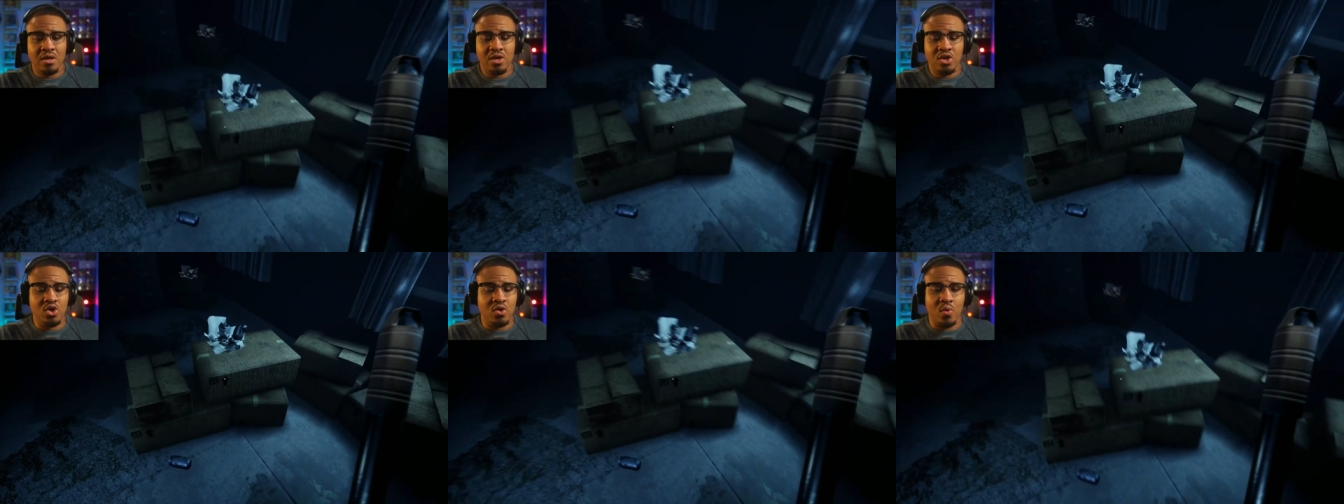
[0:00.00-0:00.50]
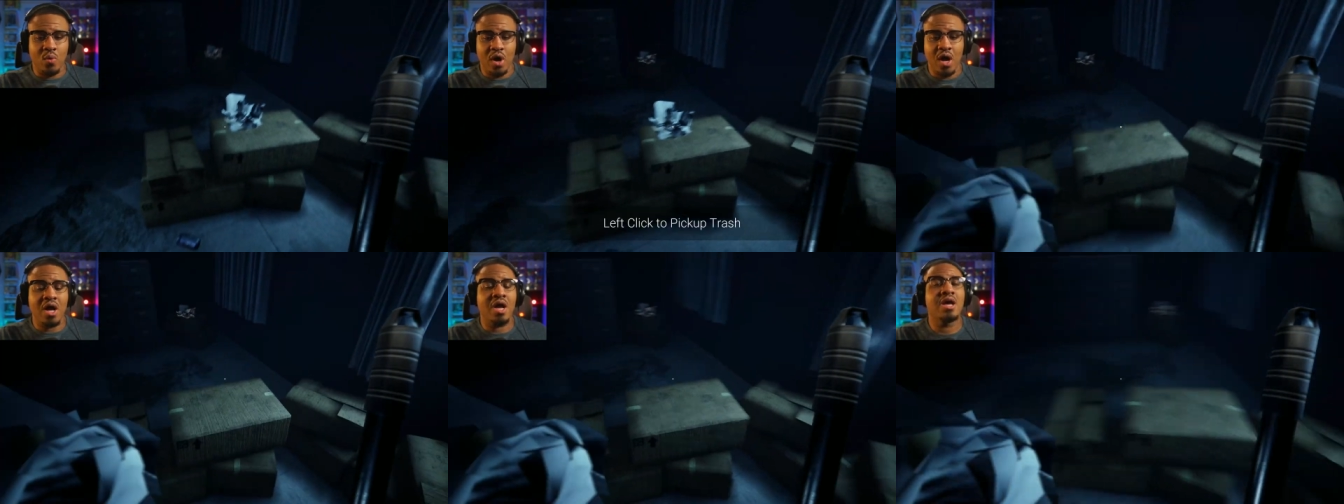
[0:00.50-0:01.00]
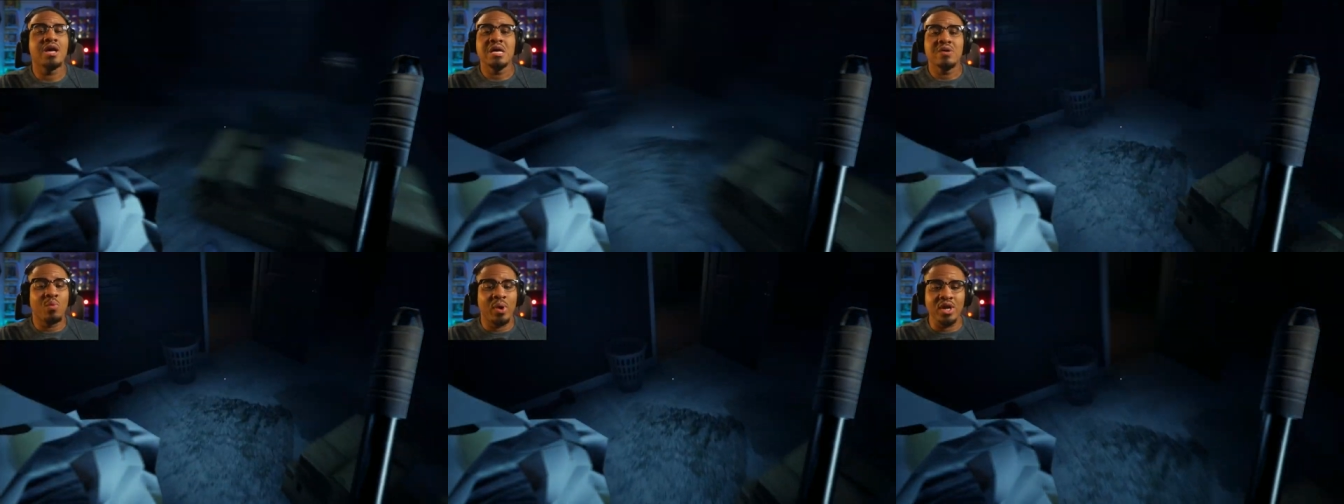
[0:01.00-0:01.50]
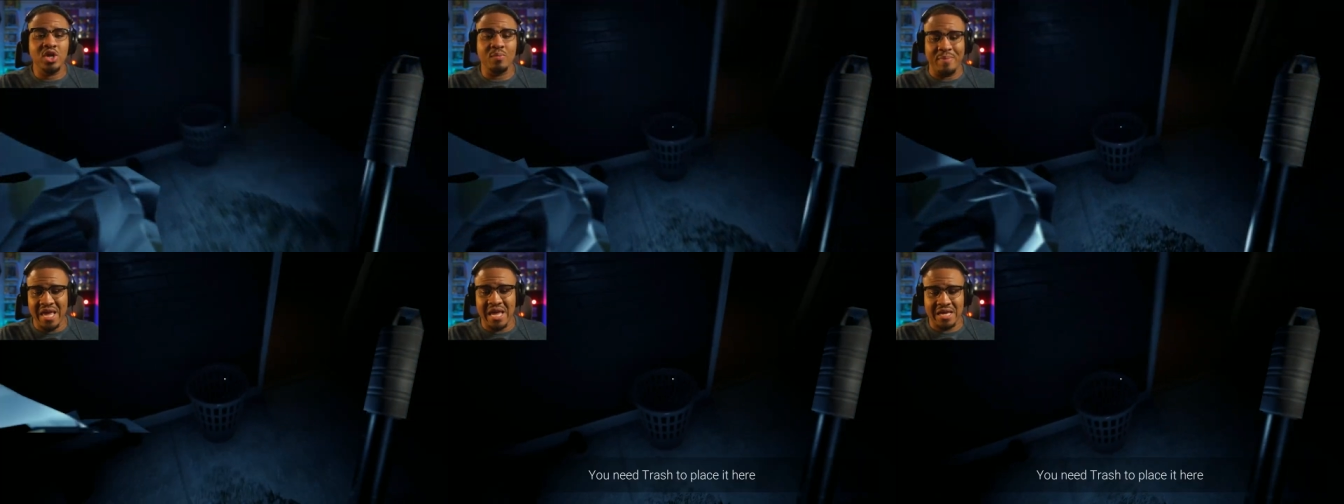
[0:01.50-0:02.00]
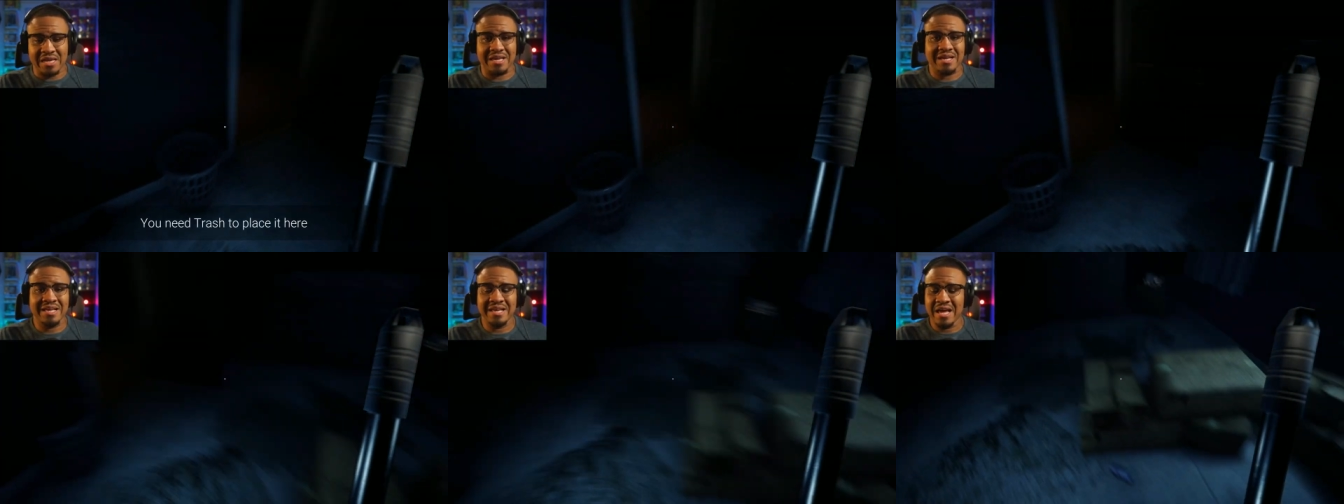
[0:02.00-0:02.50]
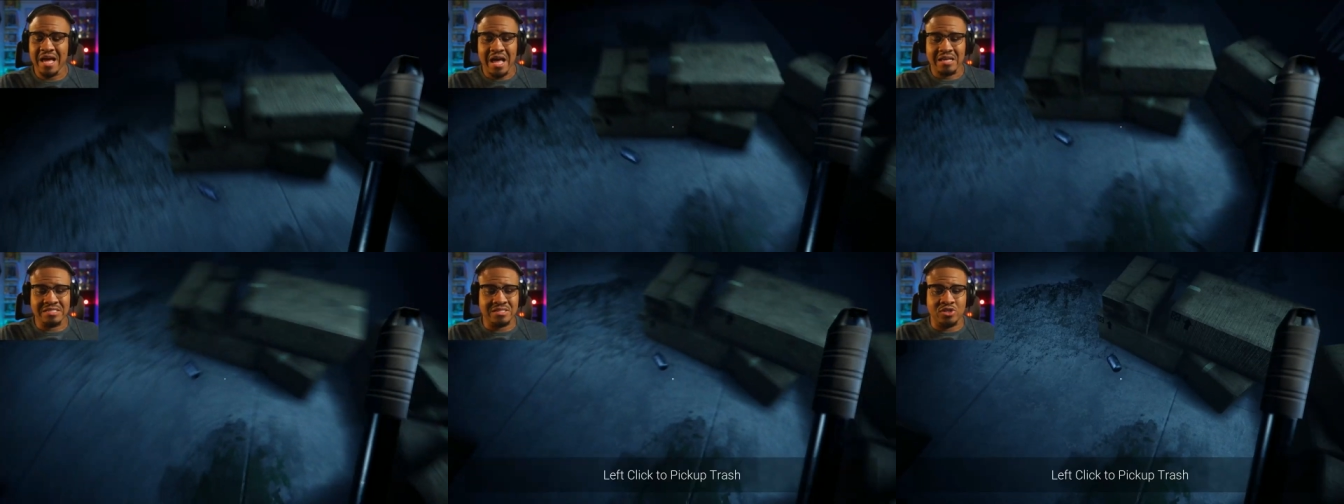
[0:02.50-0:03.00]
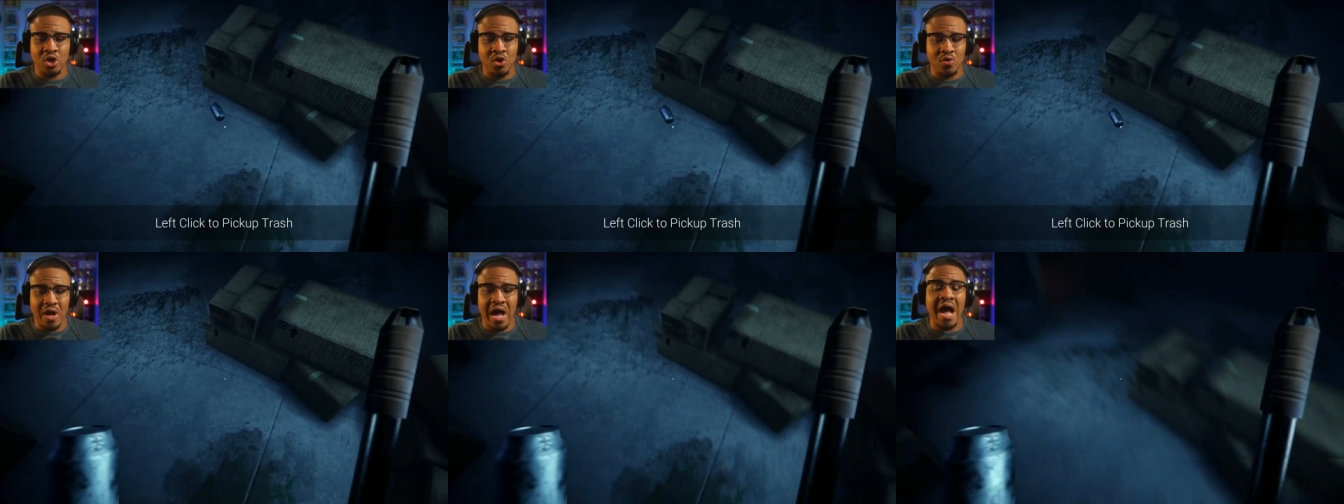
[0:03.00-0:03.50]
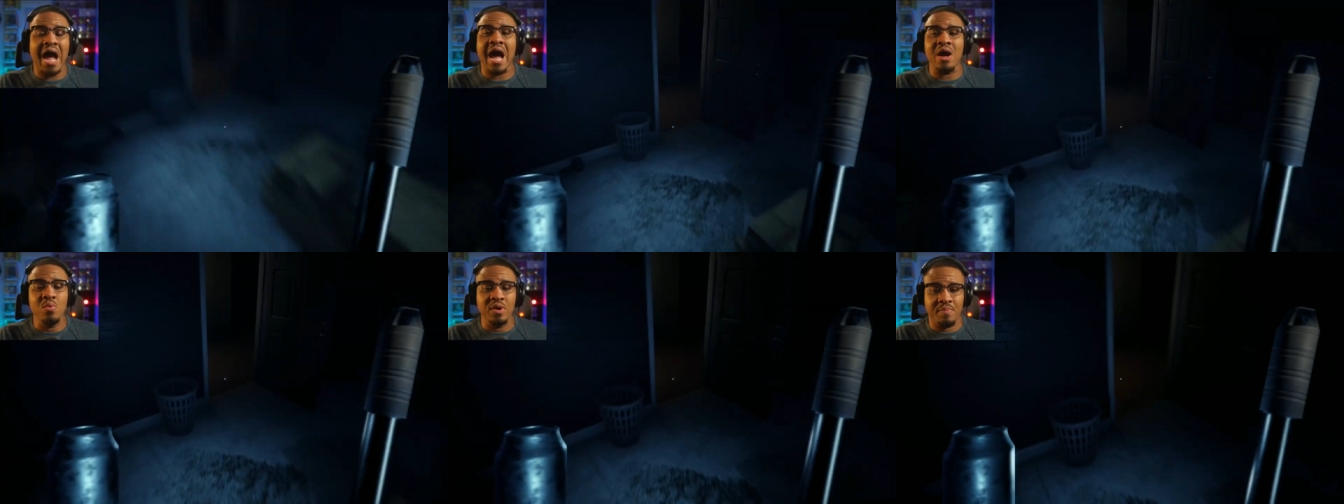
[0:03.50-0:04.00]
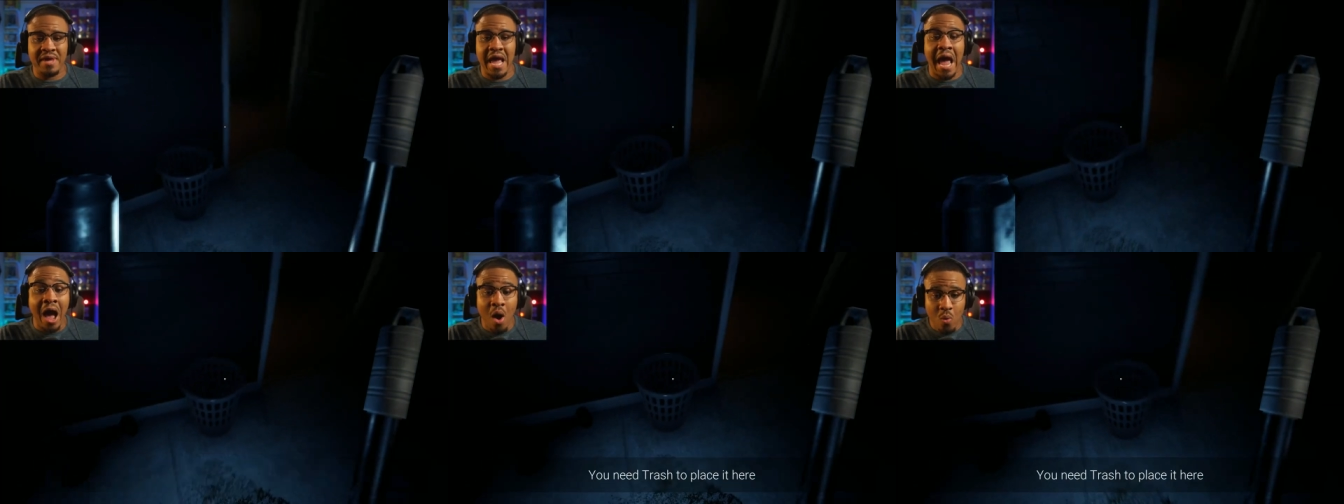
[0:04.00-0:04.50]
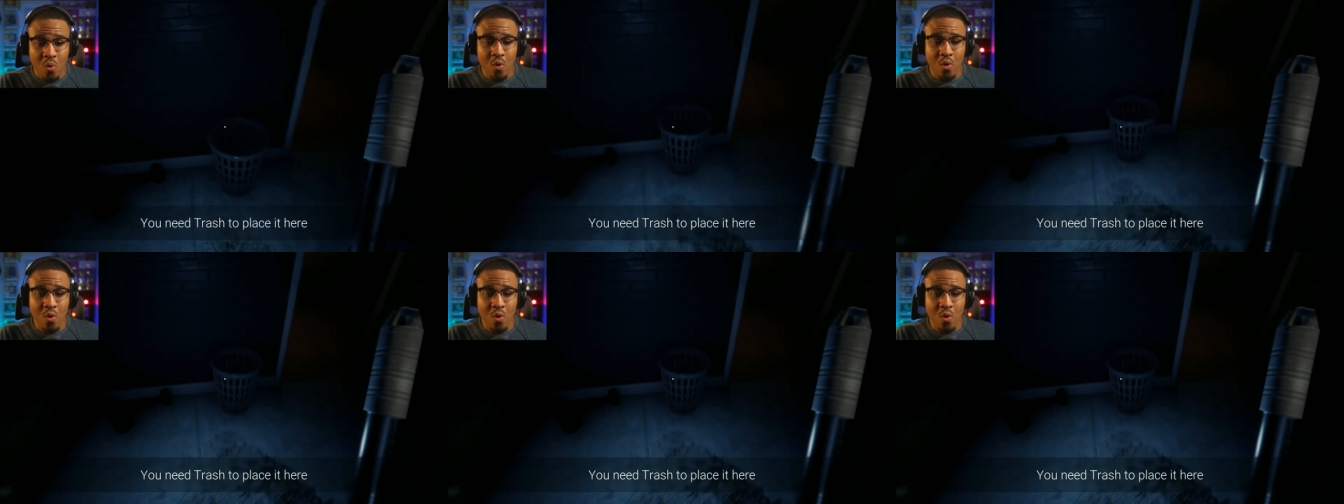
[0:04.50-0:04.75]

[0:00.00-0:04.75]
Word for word: you, what do you mean? Dude, I would be out.